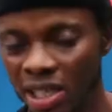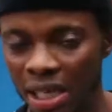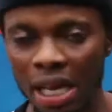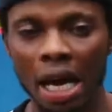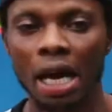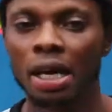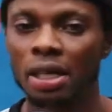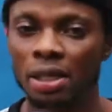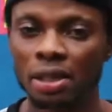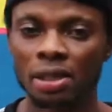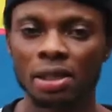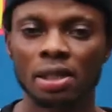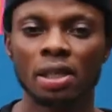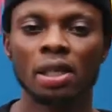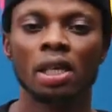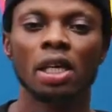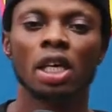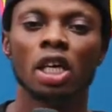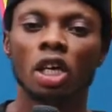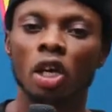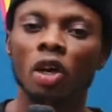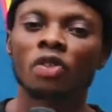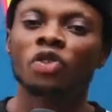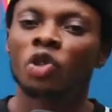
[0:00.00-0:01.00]
slangs,
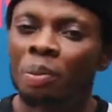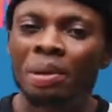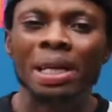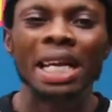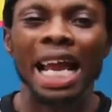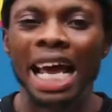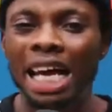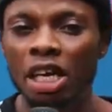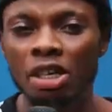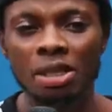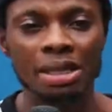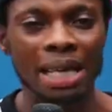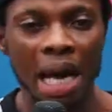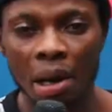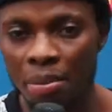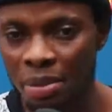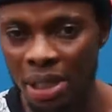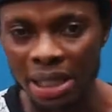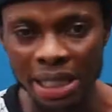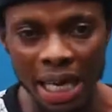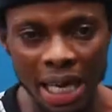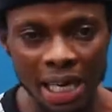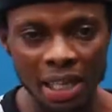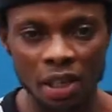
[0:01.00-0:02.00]
loves to be like a
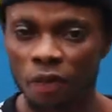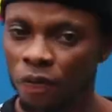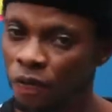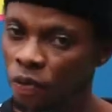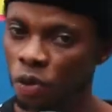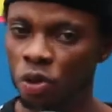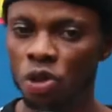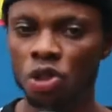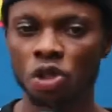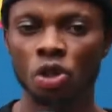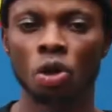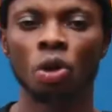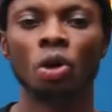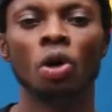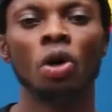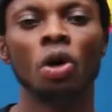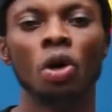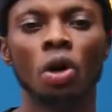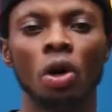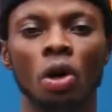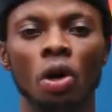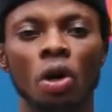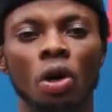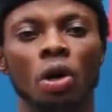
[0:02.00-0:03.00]
Lamide in the future.
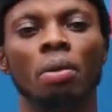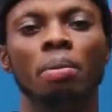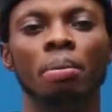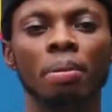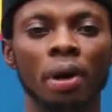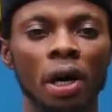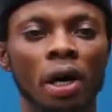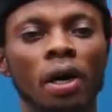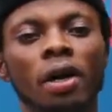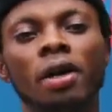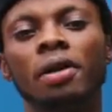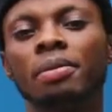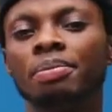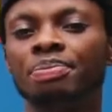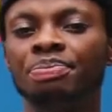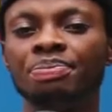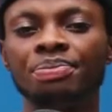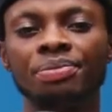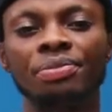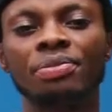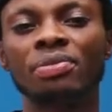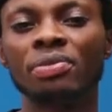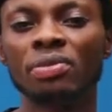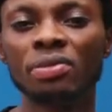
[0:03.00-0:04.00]
But
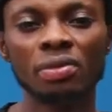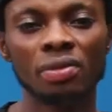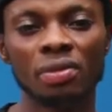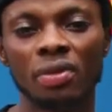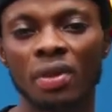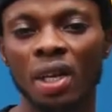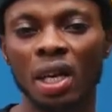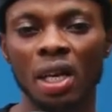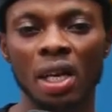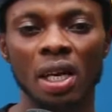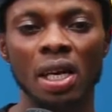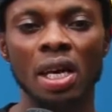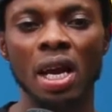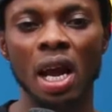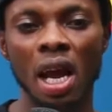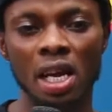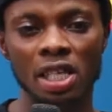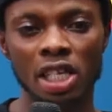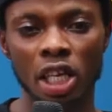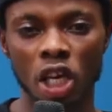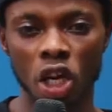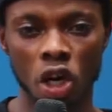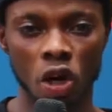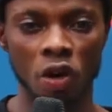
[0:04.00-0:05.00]
he
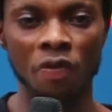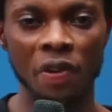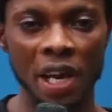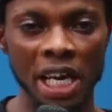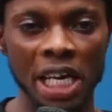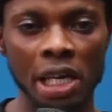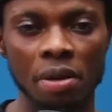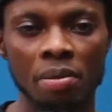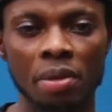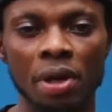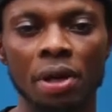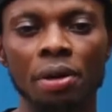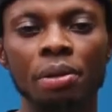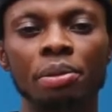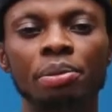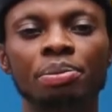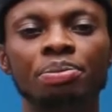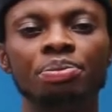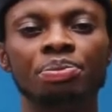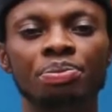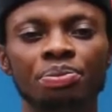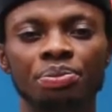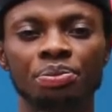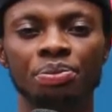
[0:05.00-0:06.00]
has a lot of enemy.
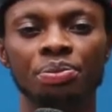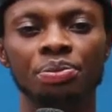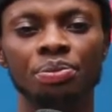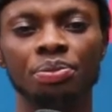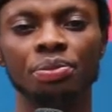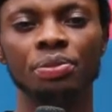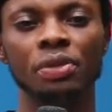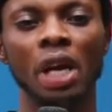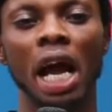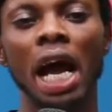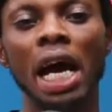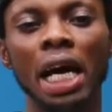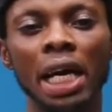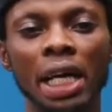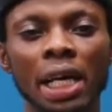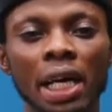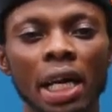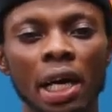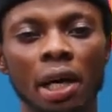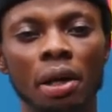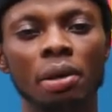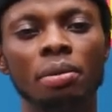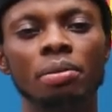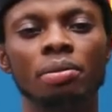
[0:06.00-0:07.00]

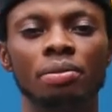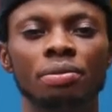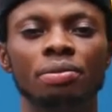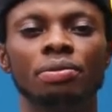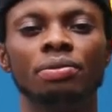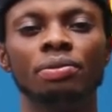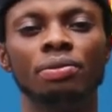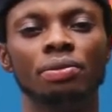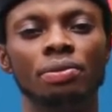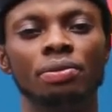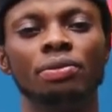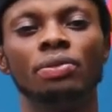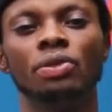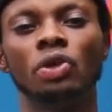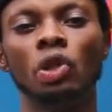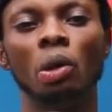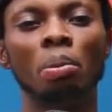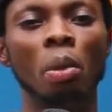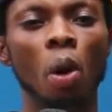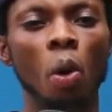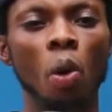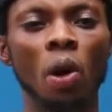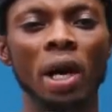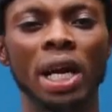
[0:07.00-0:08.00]
And
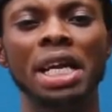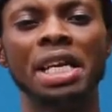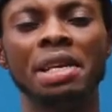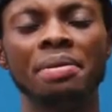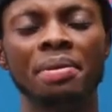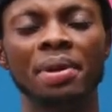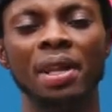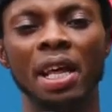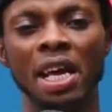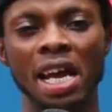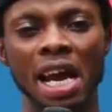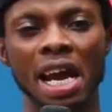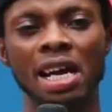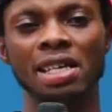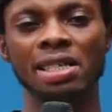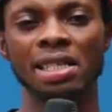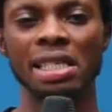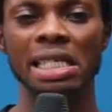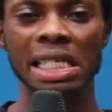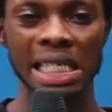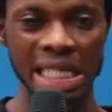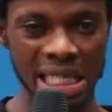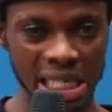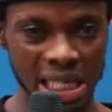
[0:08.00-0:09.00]
number one enemy that he has
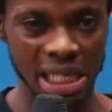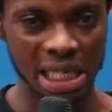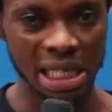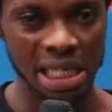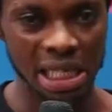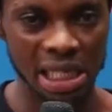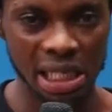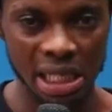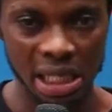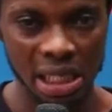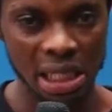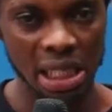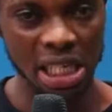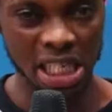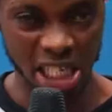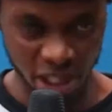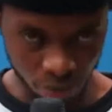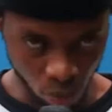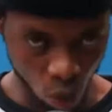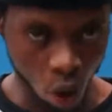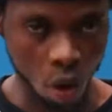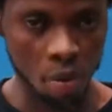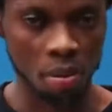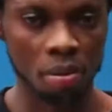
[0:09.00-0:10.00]
is his
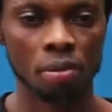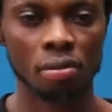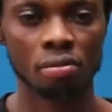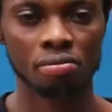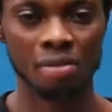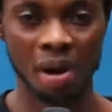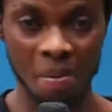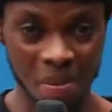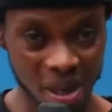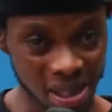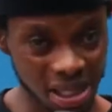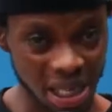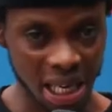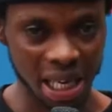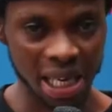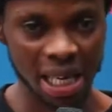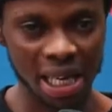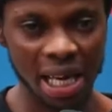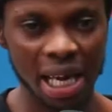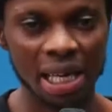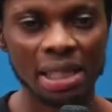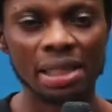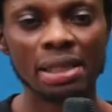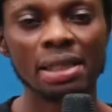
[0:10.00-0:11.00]
mom, Mama
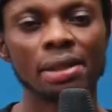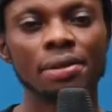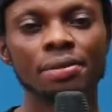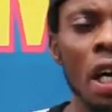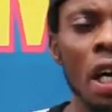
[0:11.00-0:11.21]
Sekinat.